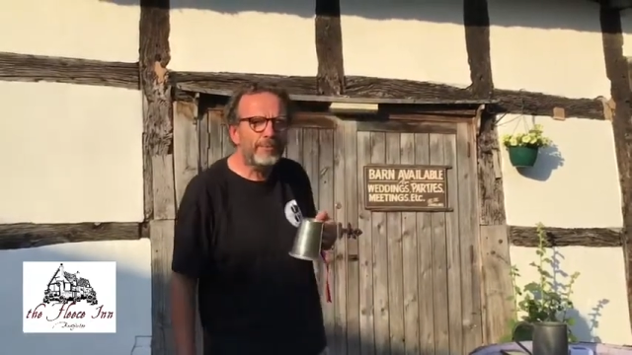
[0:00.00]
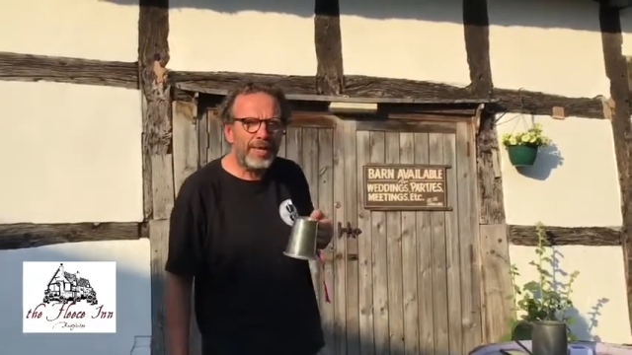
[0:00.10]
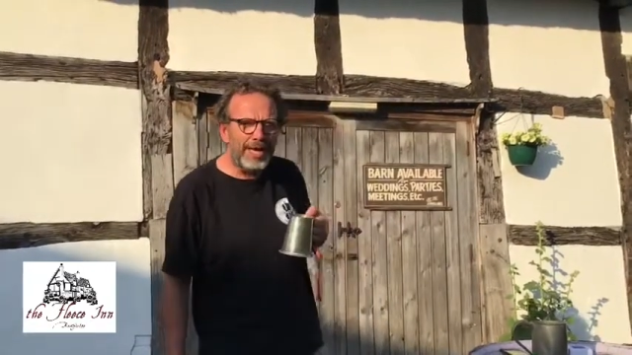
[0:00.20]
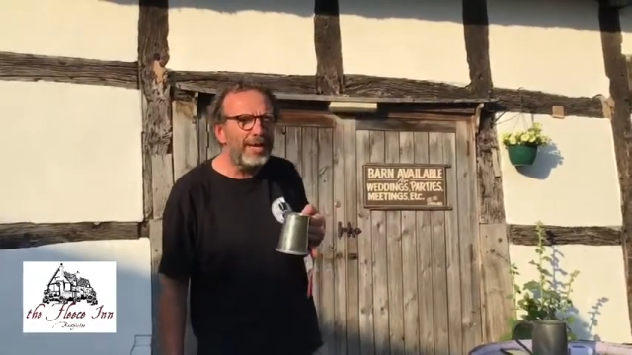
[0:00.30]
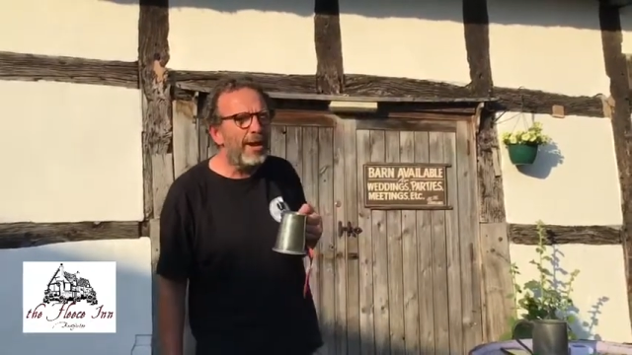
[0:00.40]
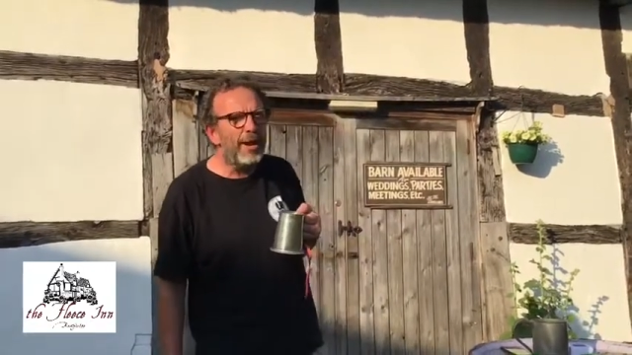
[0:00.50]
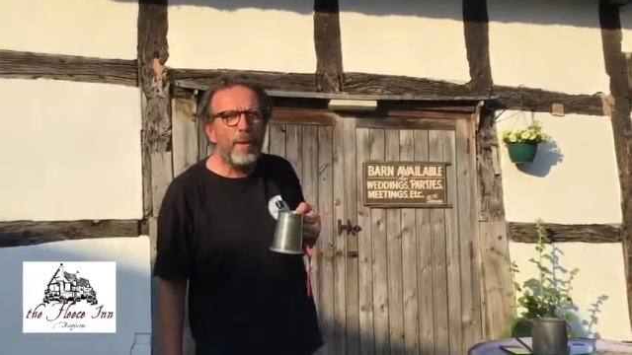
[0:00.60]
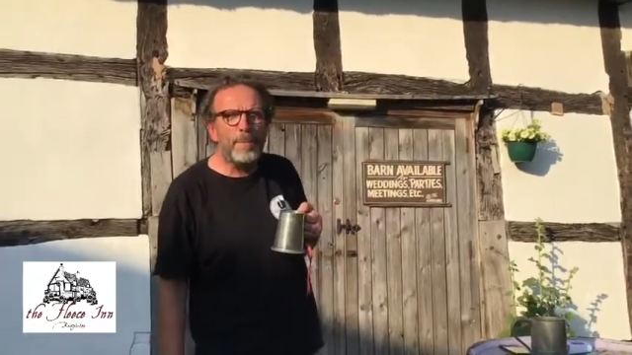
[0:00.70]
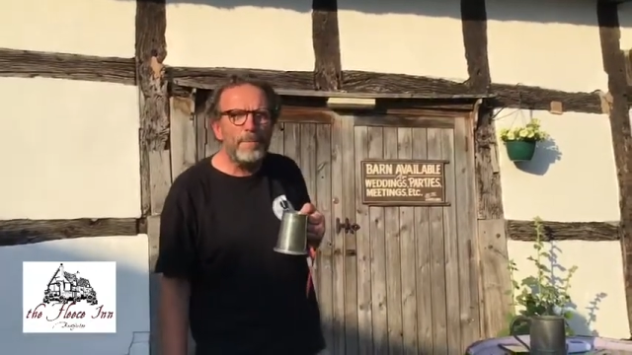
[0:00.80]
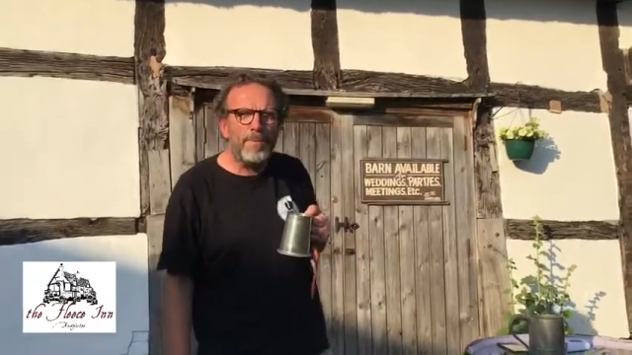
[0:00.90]
and a
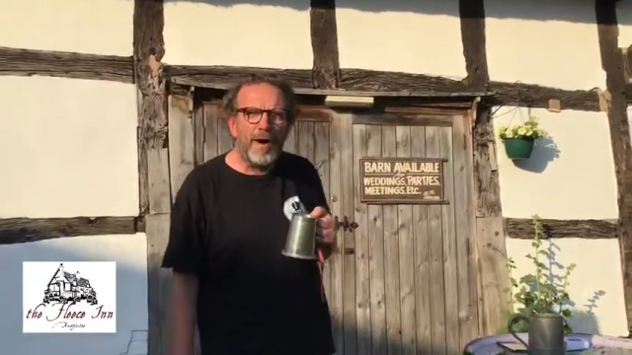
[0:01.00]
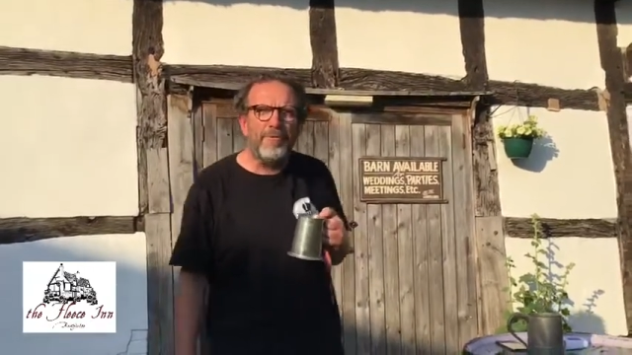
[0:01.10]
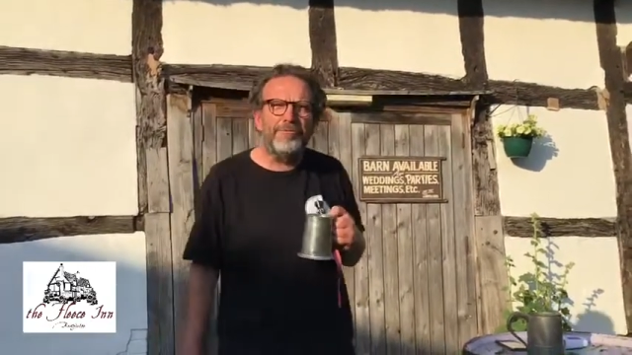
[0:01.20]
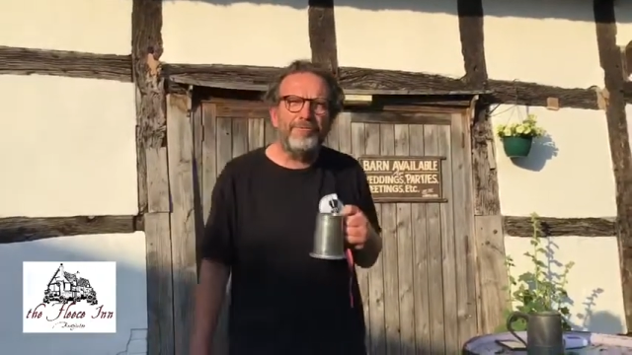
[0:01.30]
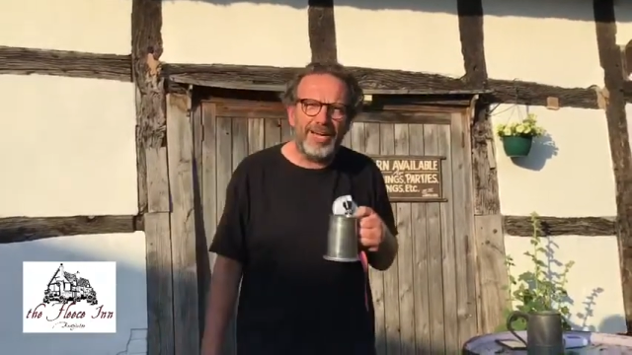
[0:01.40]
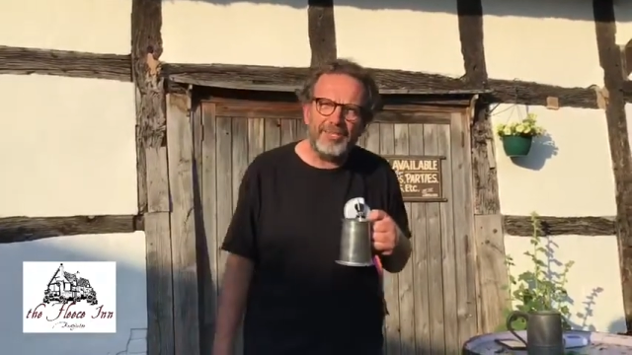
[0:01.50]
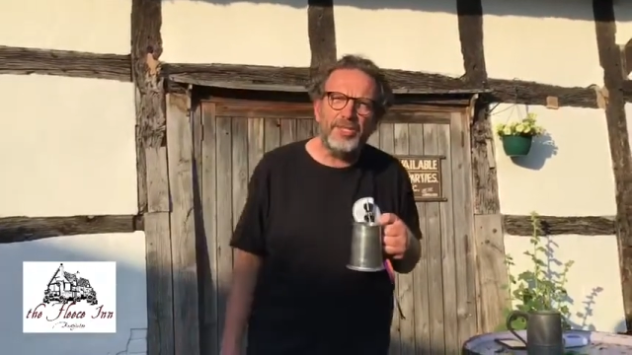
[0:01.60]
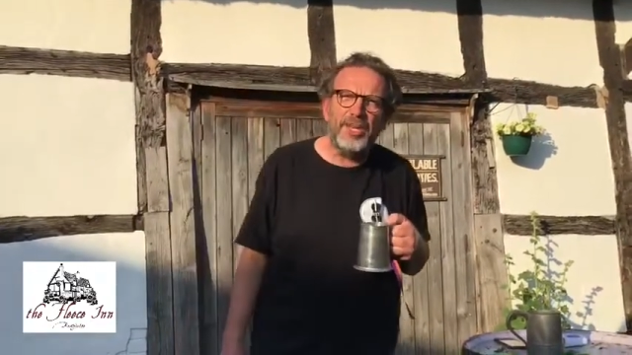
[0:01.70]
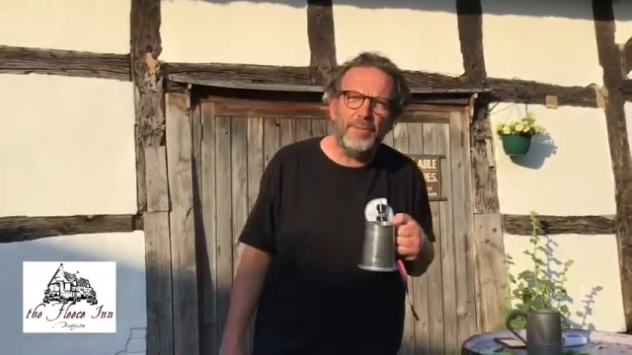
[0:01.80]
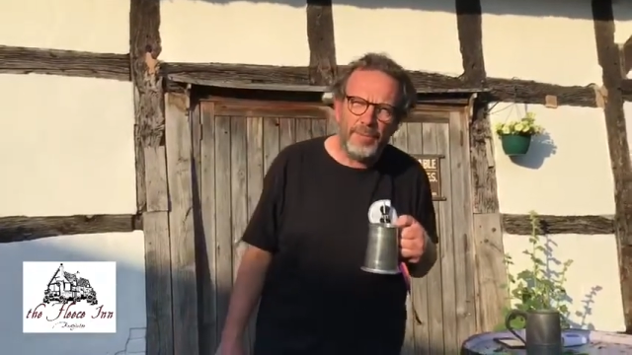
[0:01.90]
lump of
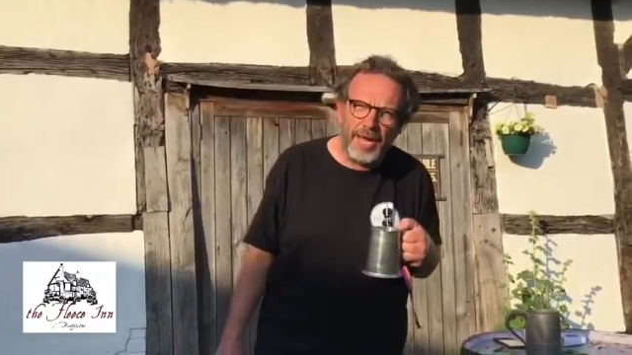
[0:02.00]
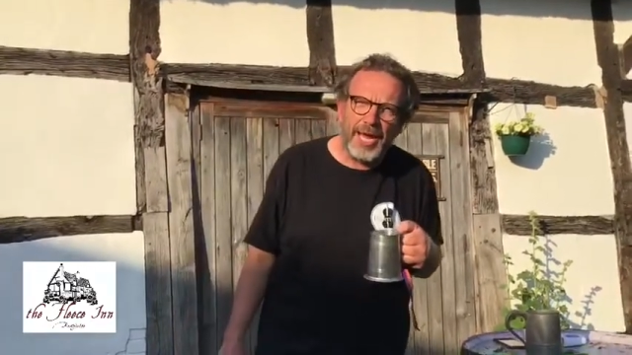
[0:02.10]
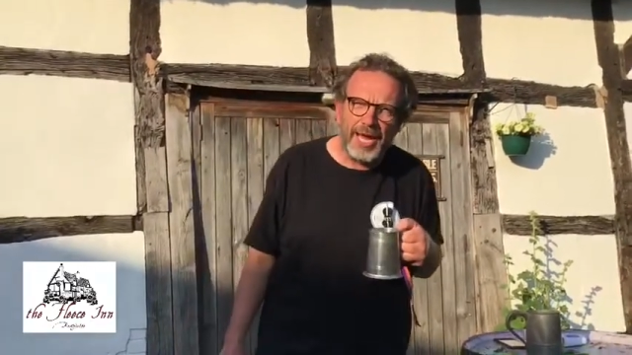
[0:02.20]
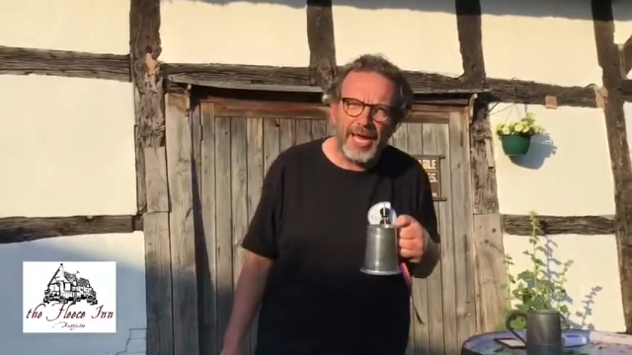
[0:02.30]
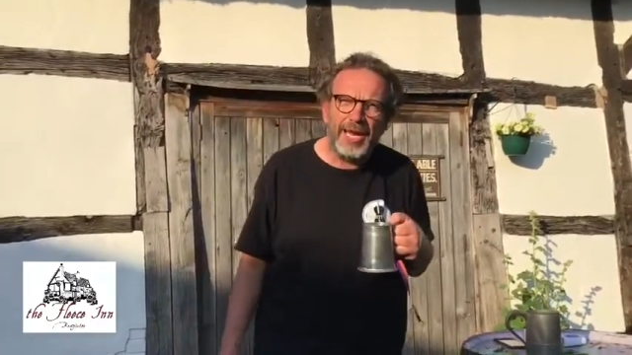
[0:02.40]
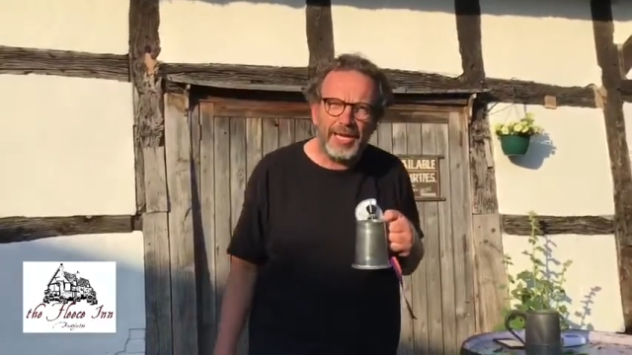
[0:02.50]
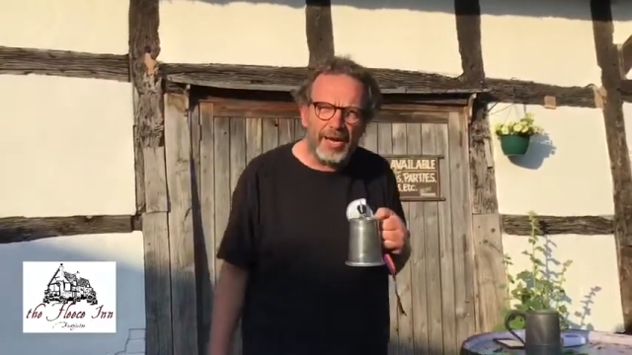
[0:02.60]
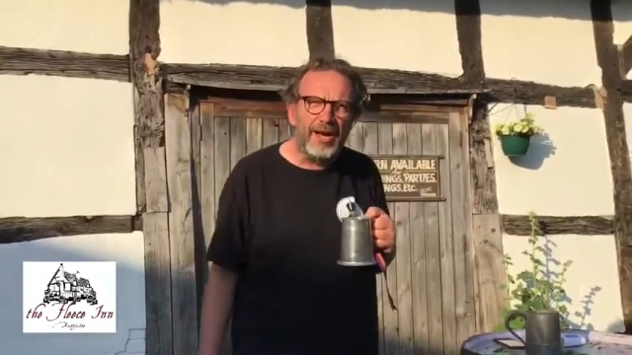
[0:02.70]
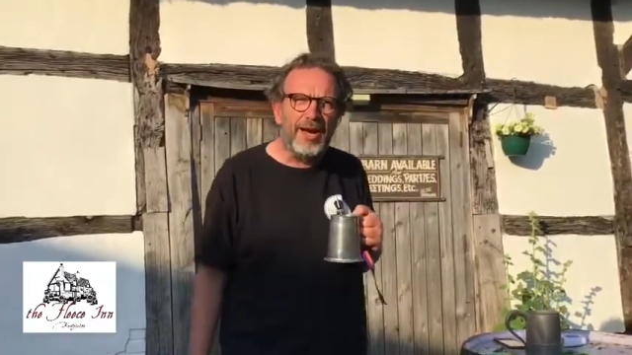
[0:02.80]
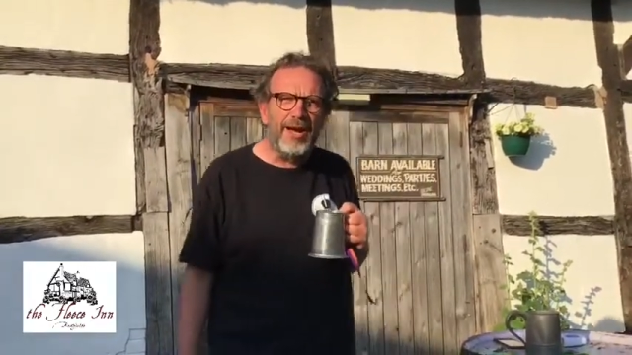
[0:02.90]
fatty
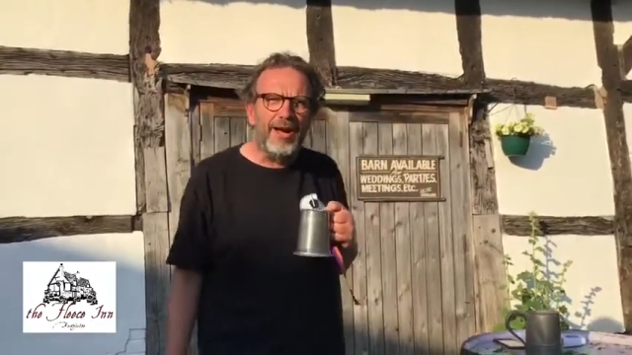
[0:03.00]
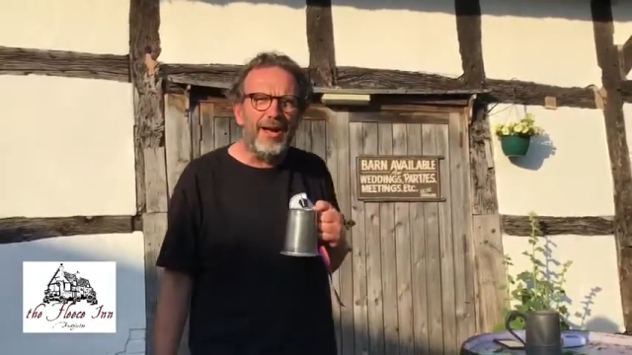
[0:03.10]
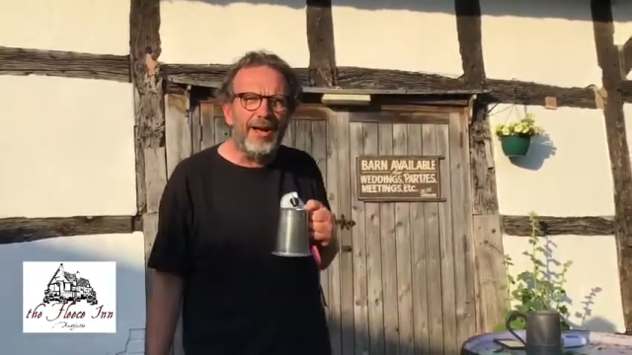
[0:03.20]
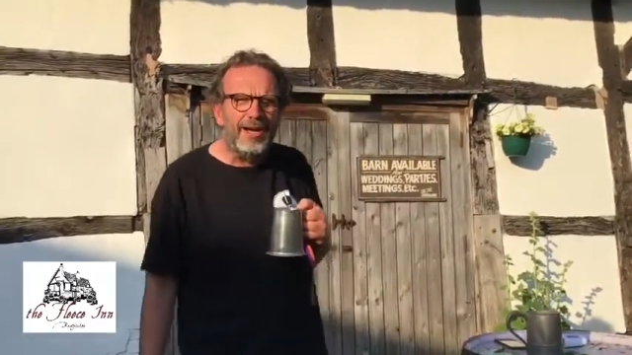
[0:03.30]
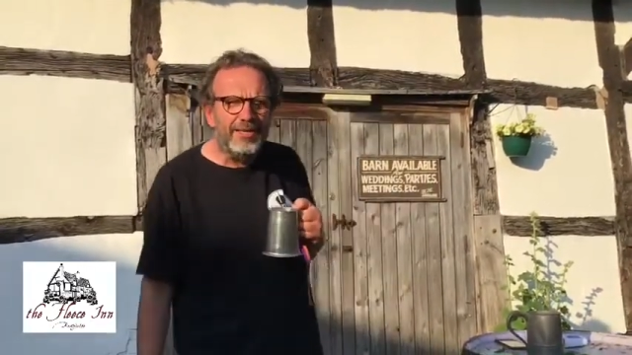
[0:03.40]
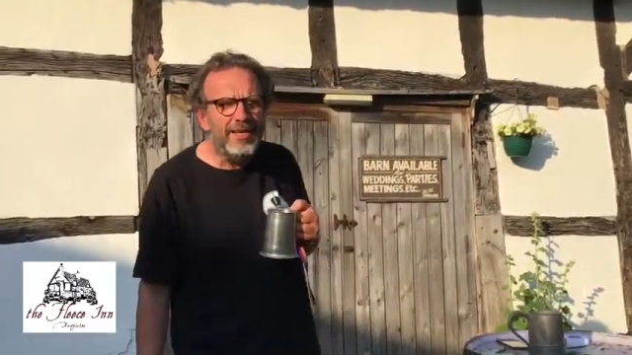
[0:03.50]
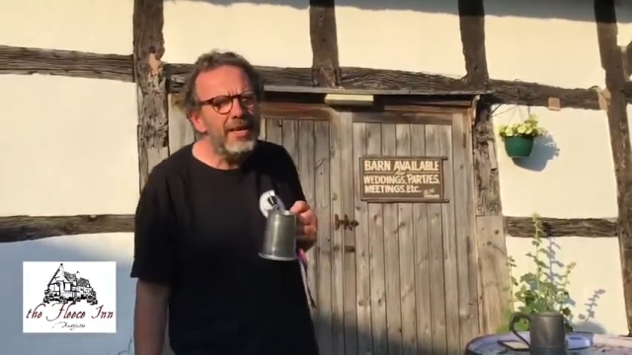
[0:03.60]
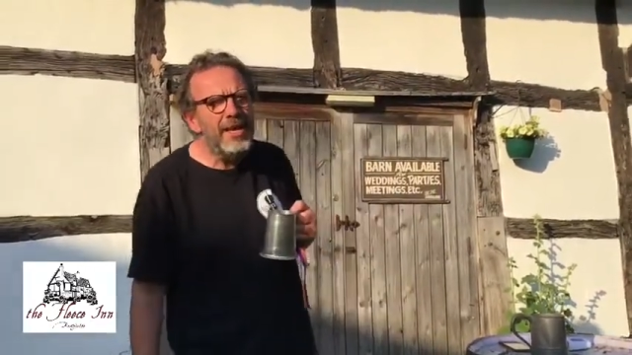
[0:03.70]
bacon